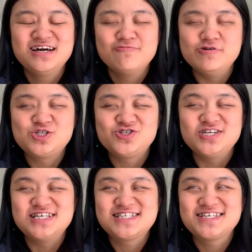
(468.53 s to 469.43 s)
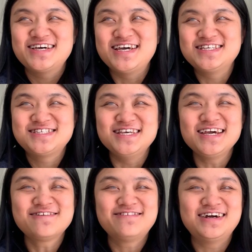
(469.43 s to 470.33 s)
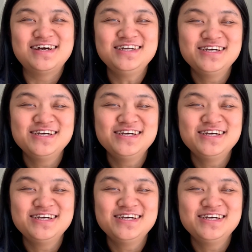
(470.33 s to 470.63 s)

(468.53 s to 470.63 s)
which is a secret.